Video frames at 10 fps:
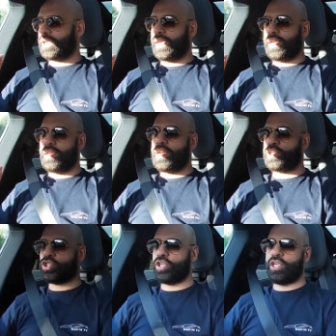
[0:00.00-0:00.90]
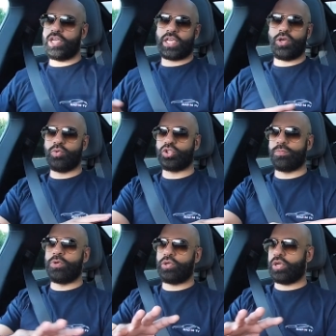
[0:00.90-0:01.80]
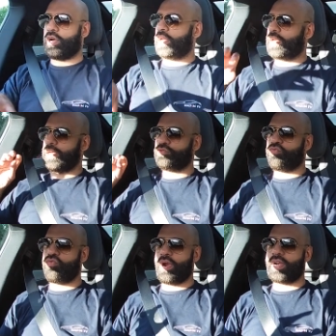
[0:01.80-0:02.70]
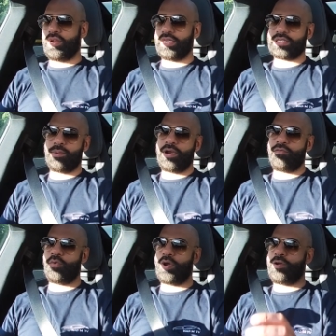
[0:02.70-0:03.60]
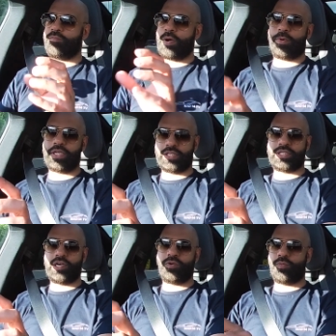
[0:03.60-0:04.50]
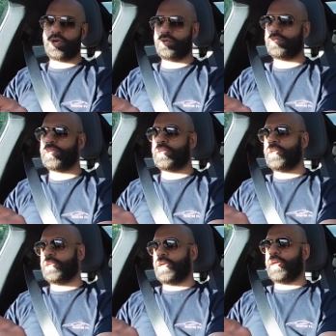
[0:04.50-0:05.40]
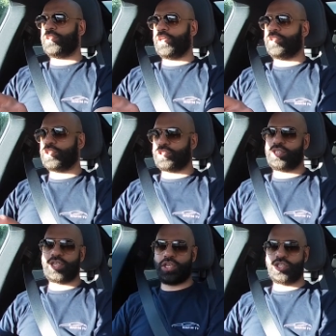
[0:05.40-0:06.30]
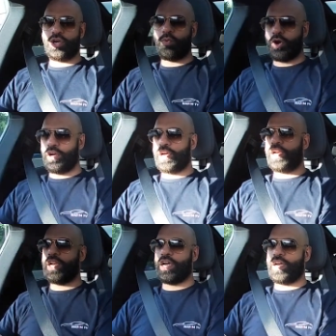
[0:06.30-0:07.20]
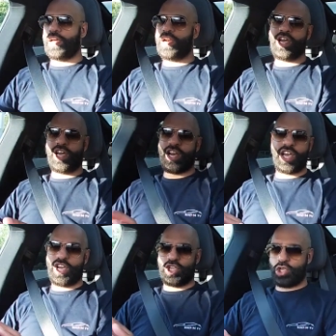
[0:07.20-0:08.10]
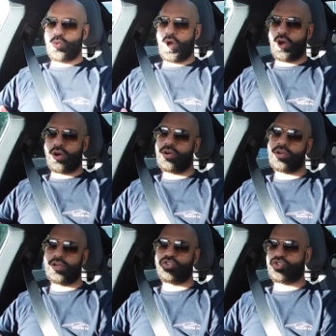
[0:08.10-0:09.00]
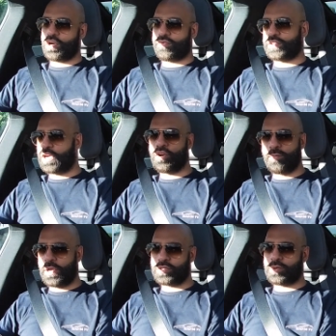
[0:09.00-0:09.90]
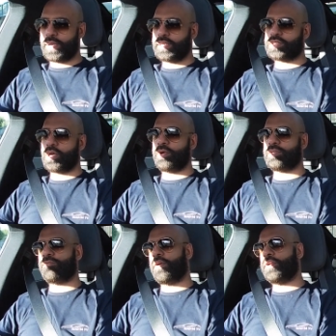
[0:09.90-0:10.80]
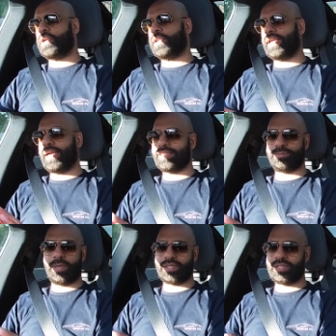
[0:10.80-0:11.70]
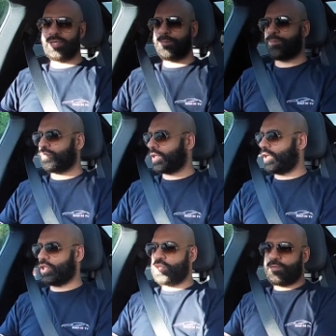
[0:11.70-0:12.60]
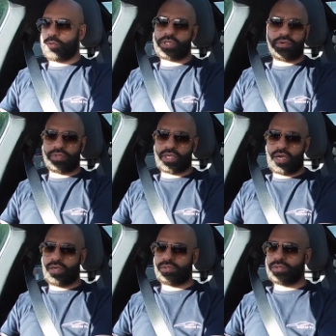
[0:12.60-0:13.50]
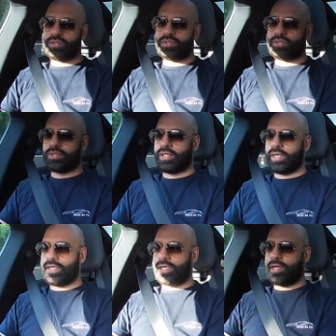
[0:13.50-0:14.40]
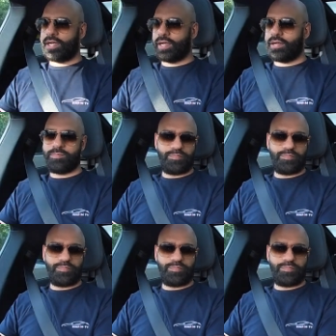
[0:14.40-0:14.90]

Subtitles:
it literally kills your mood lighting, has red lights coming everywhere, vibrating the steering wheel, and just to say, do you know what, alert, alert, alert, you are drifting on a motorway. So it's very good in that aspect. You know, you do feel safe in the car. I